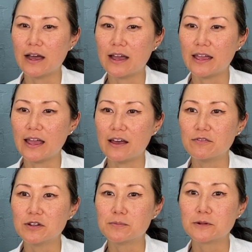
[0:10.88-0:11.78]
I have
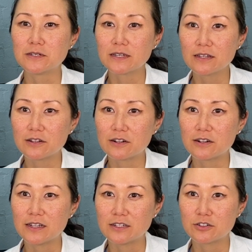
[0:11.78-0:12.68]
a particular
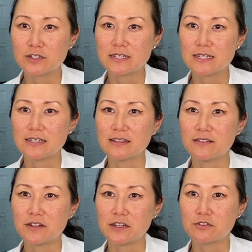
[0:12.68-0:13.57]
interest in left
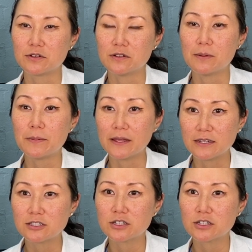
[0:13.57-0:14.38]
atrial appendage